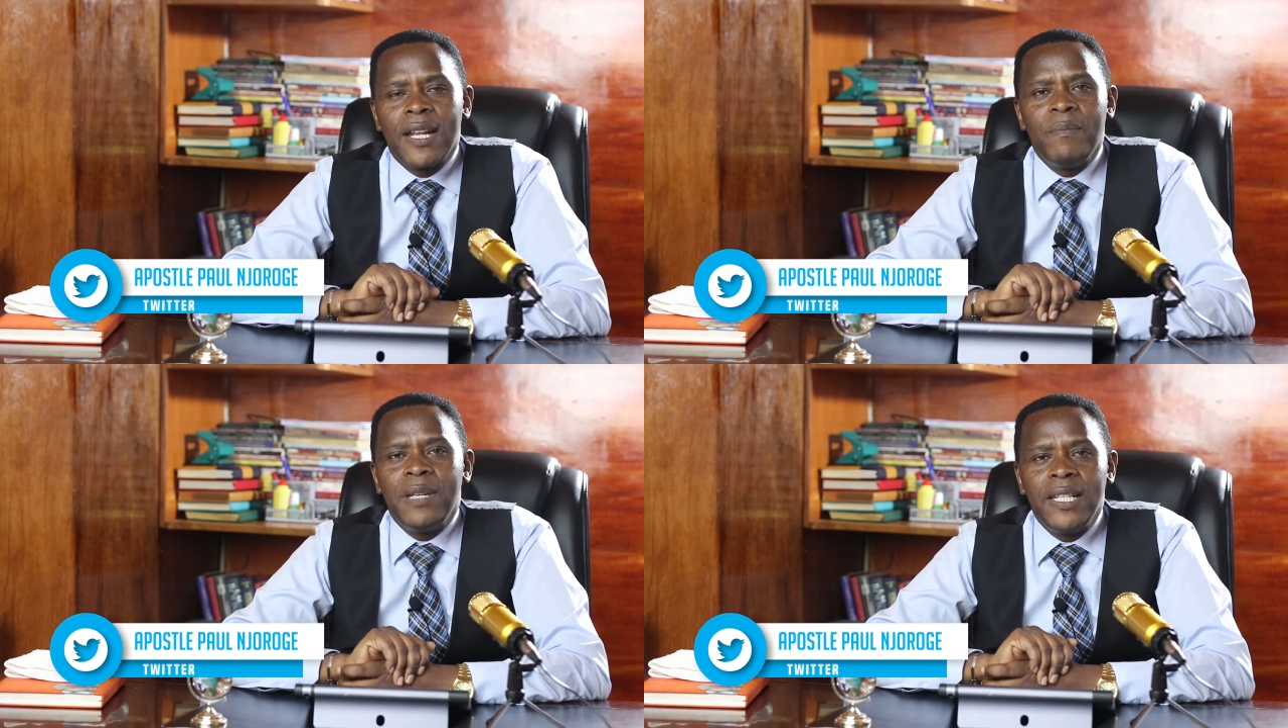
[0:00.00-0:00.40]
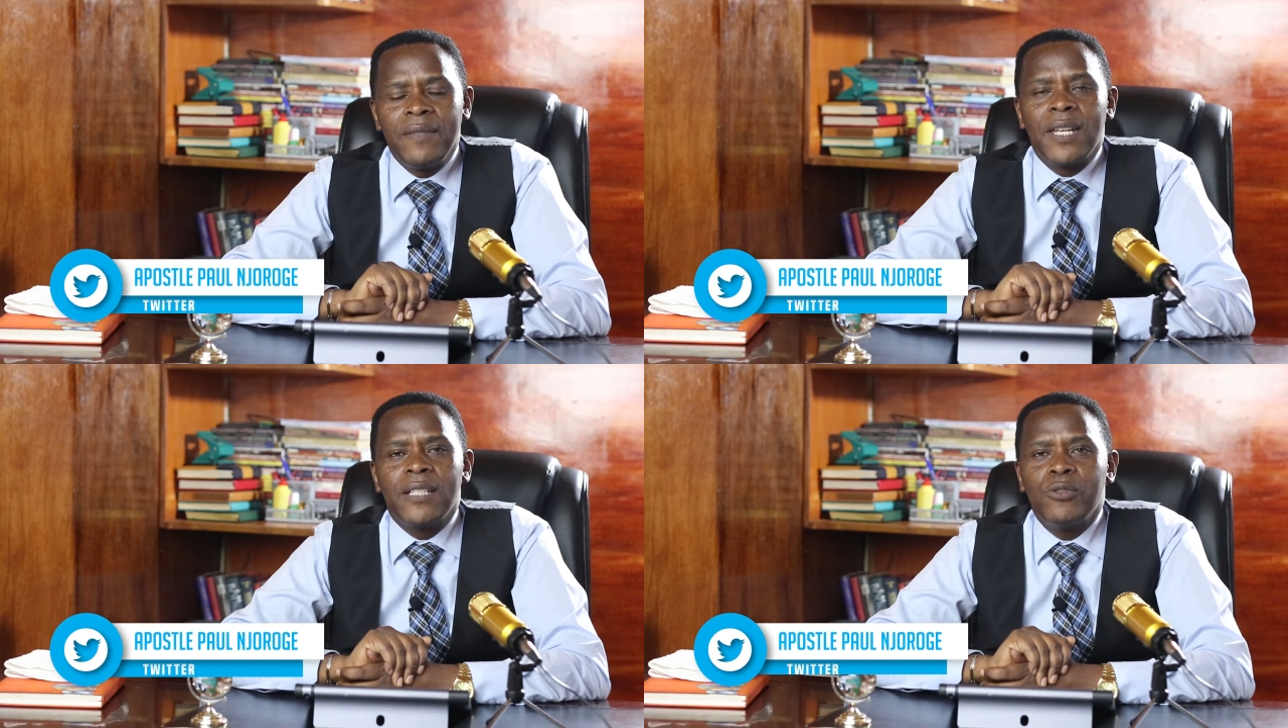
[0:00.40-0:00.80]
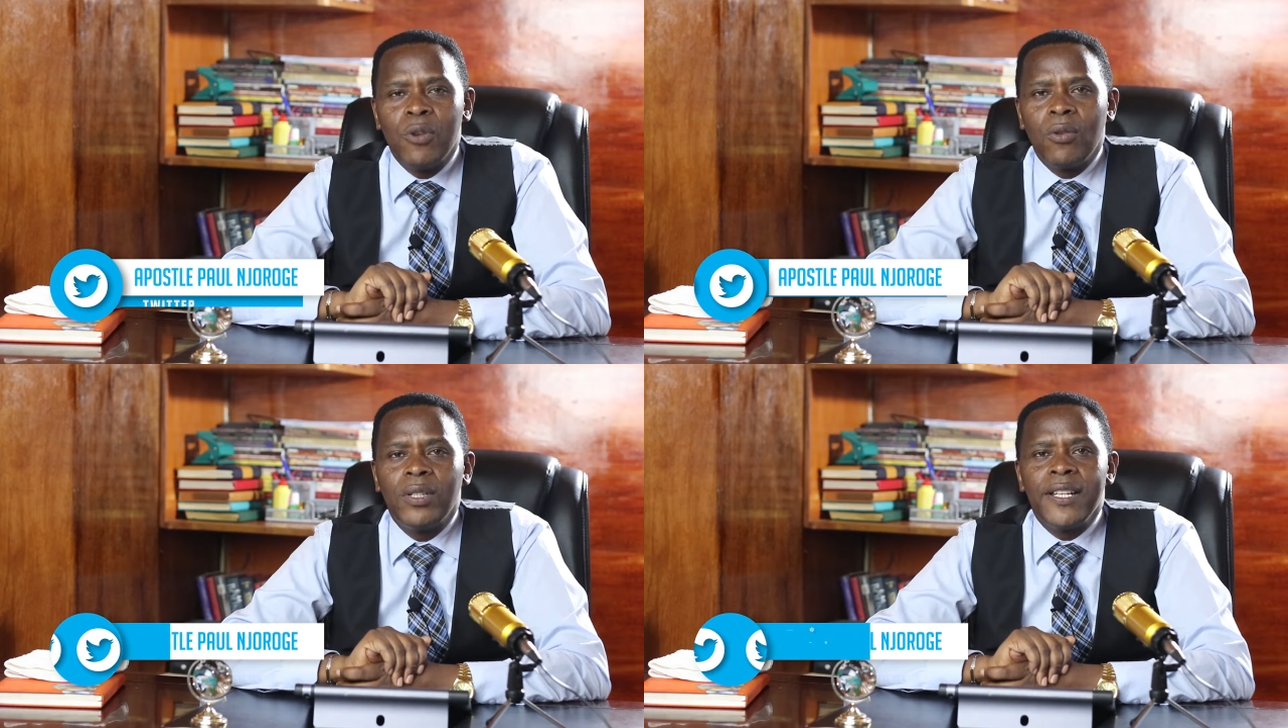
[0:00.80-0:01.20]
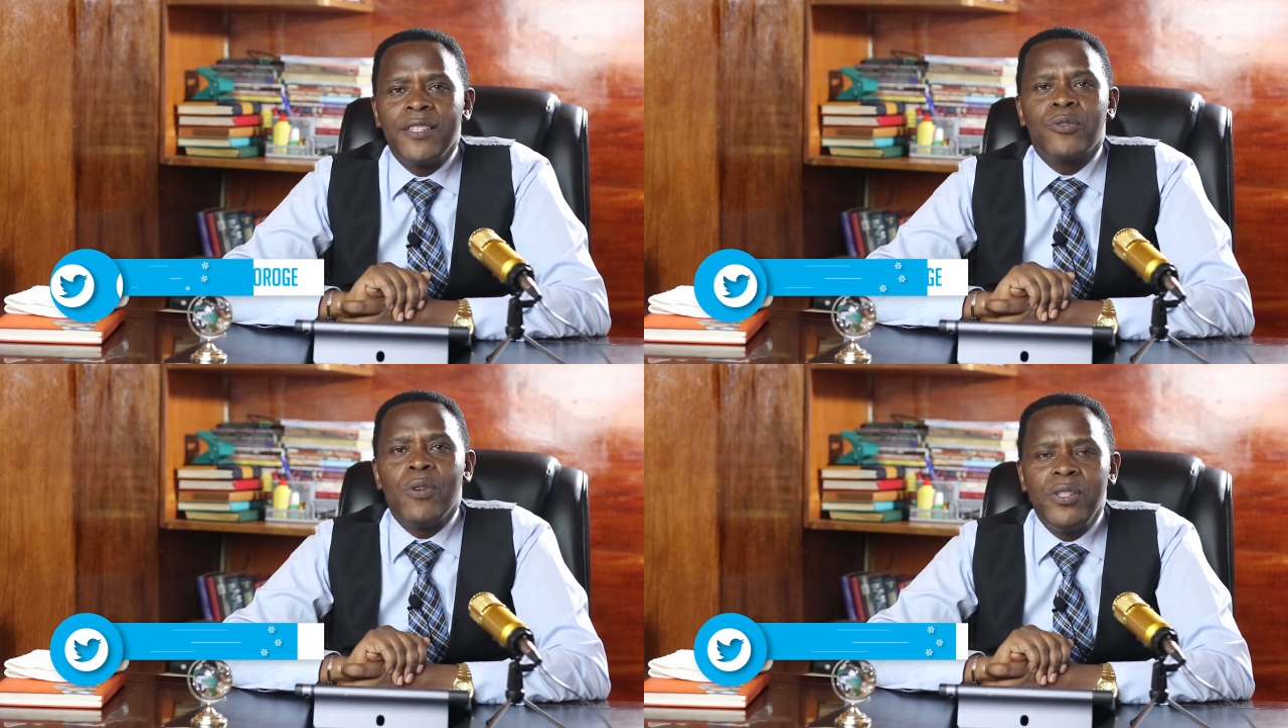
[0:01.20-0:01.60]
and I believe that God
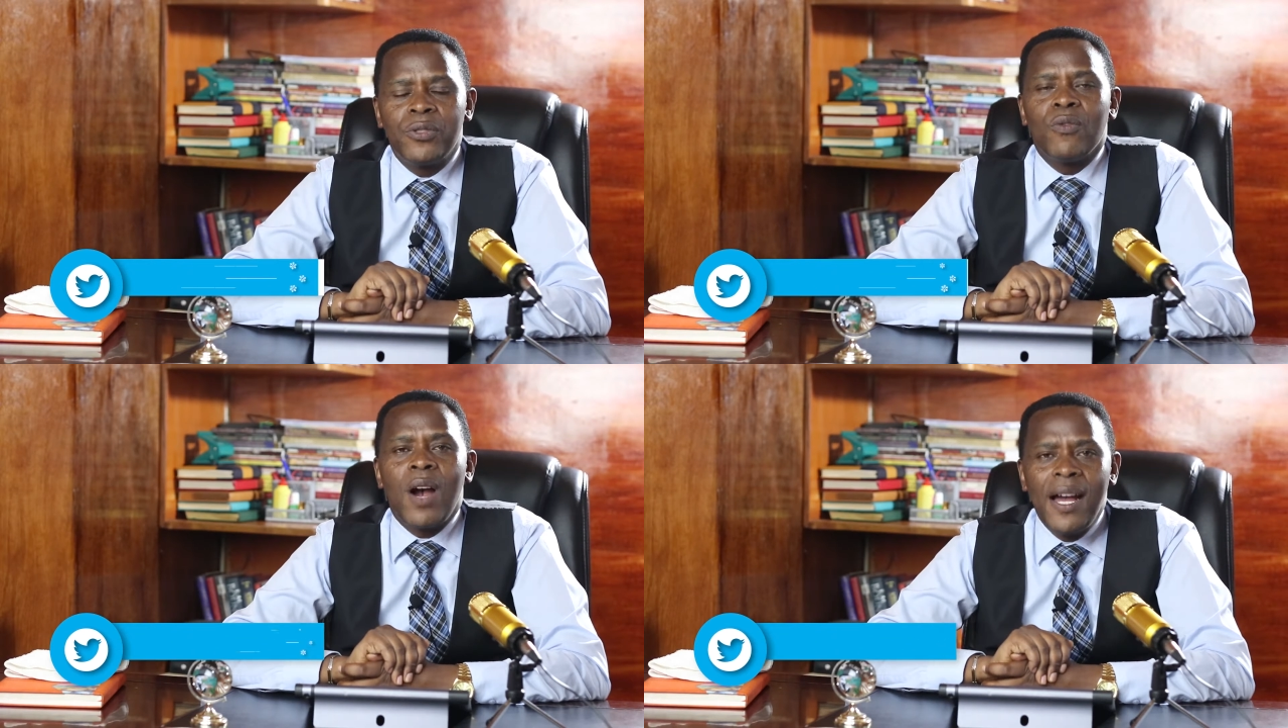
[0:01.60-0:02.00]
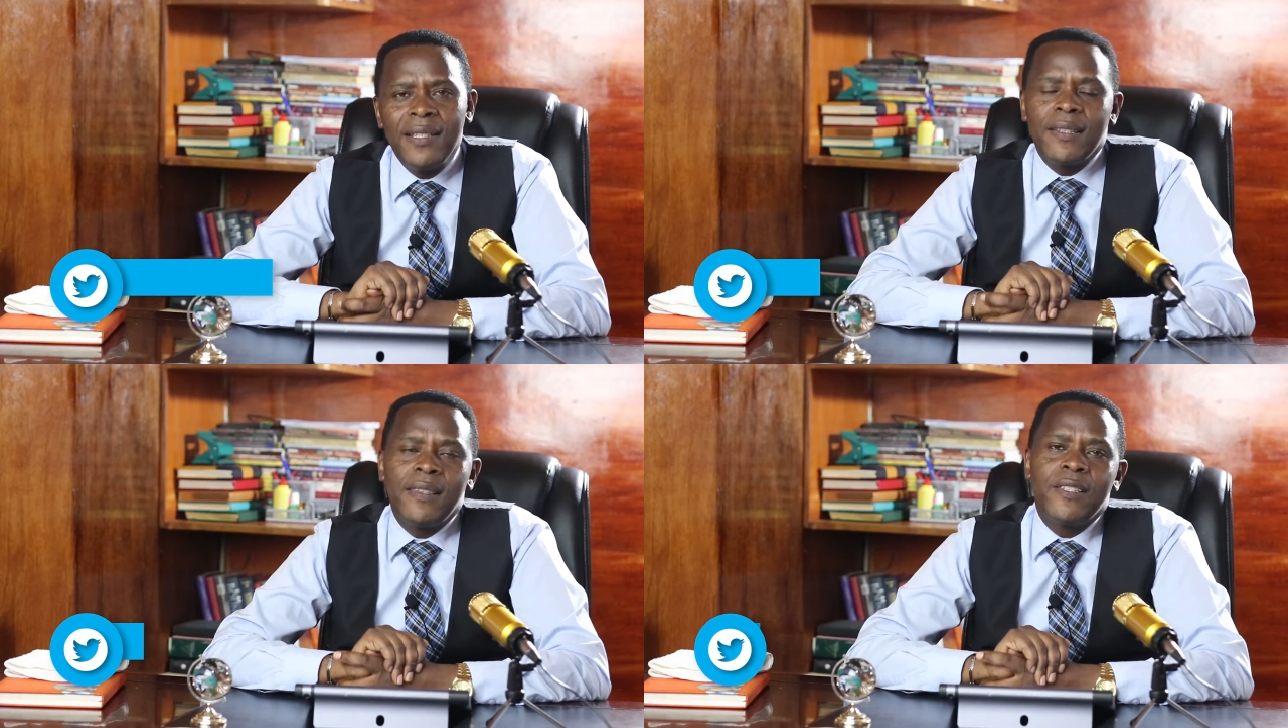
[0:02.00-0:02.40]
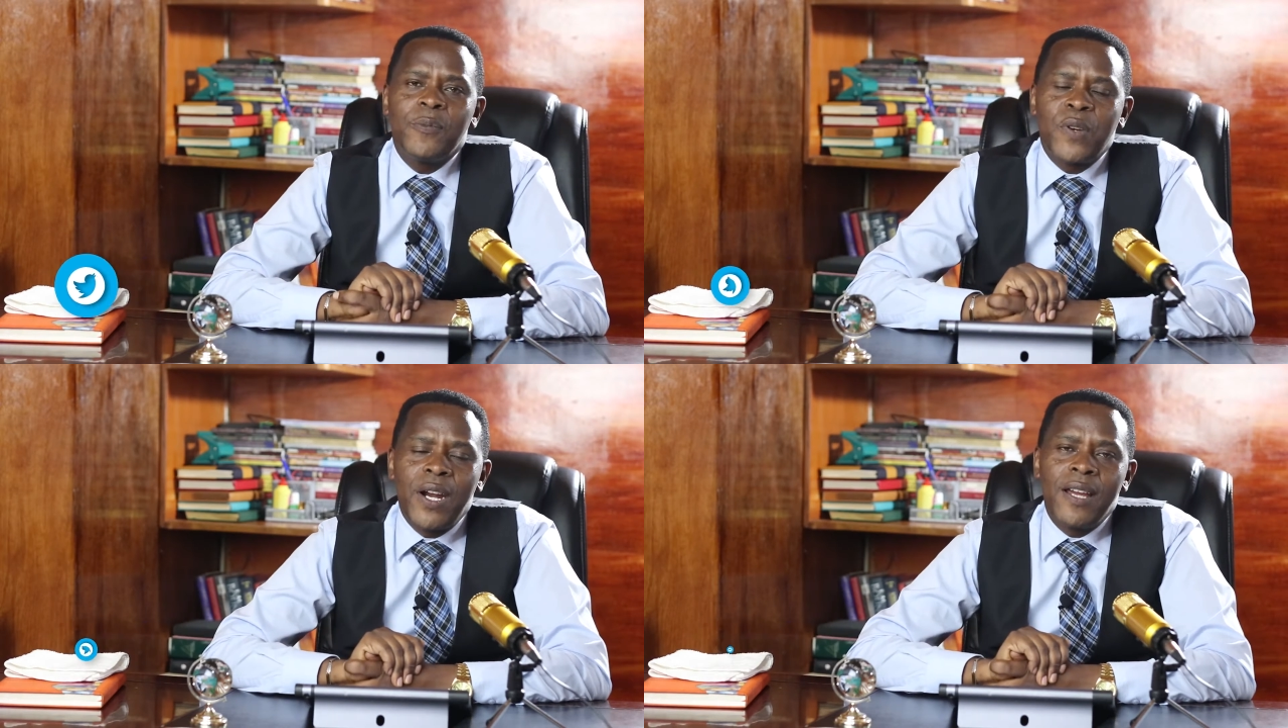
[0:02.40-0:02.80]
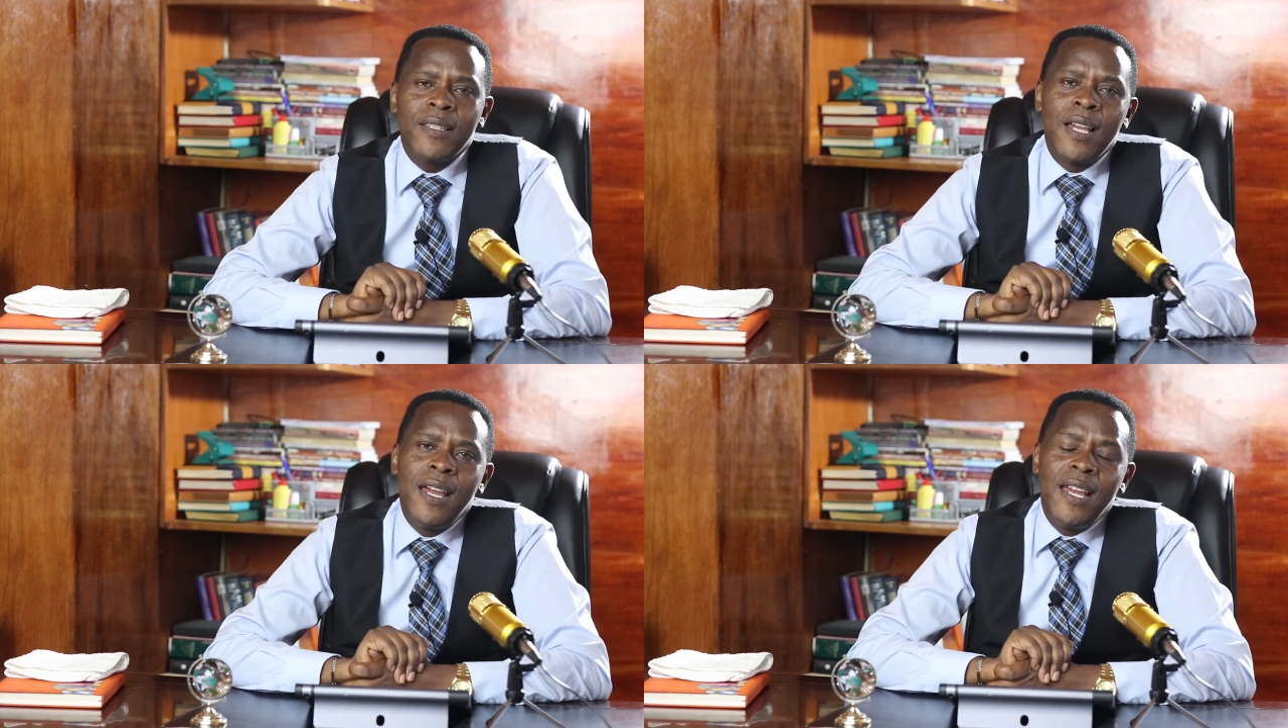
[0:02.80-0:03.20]
is going to answer these prayers,